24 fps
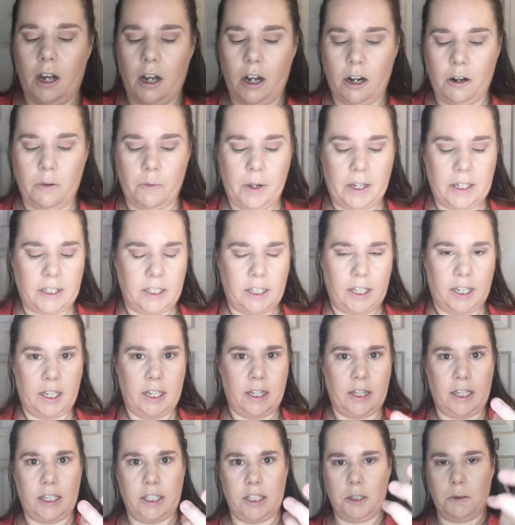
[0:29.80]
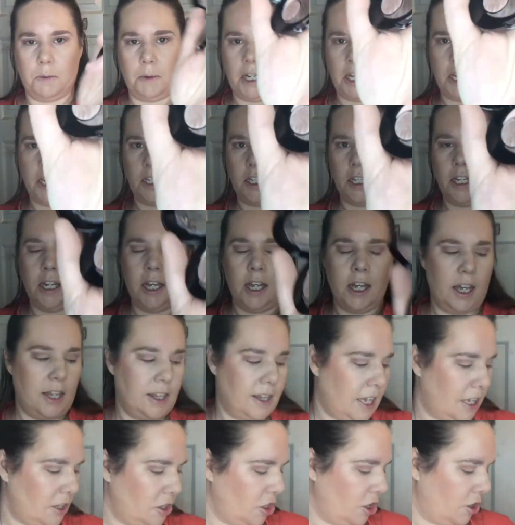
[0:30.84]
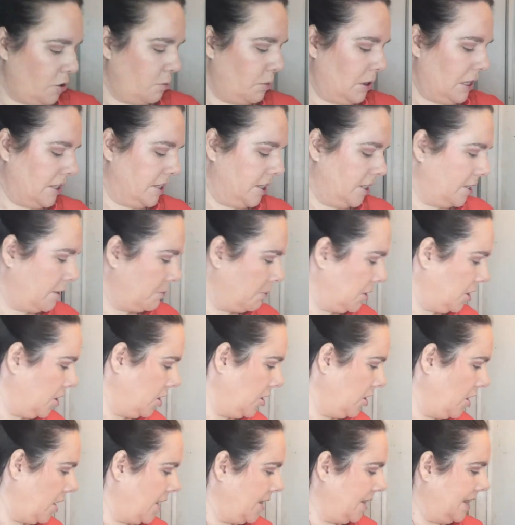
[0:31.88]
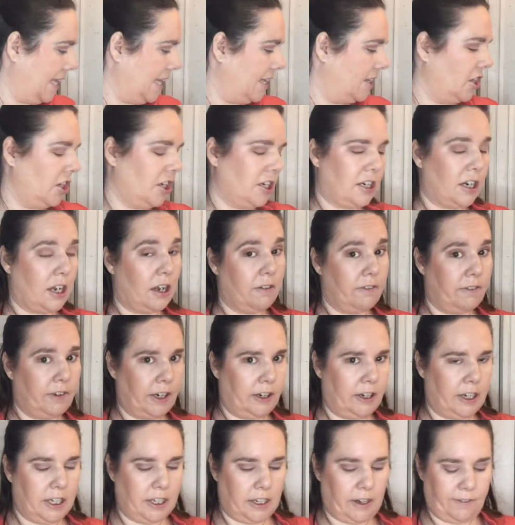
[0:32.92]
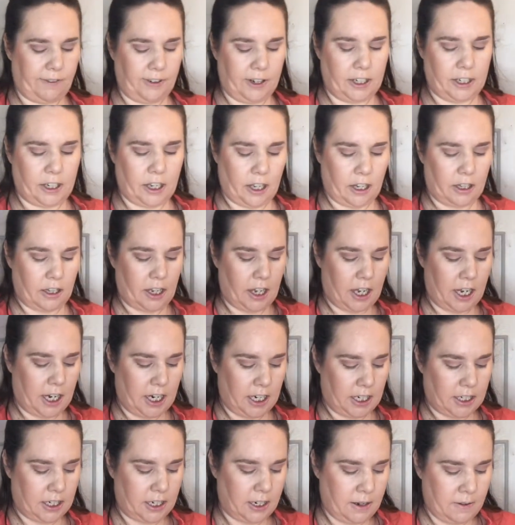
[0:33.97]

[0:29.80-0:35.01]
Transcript: are within this one. They look real similar. They look very different online.